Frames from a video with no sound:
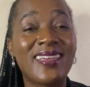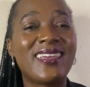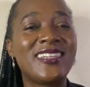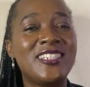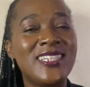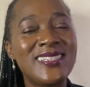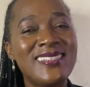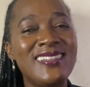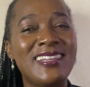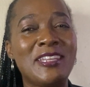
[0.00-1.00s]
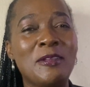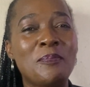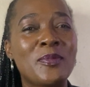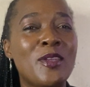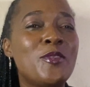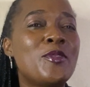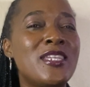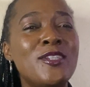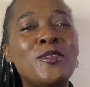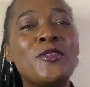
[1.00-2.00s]
Additionally, you
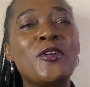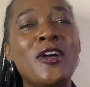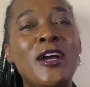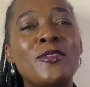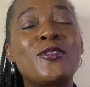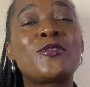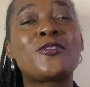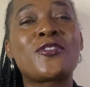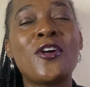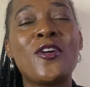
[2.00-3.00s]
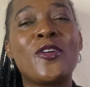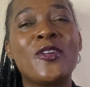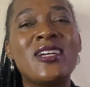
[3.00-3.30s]
need to know how to draw,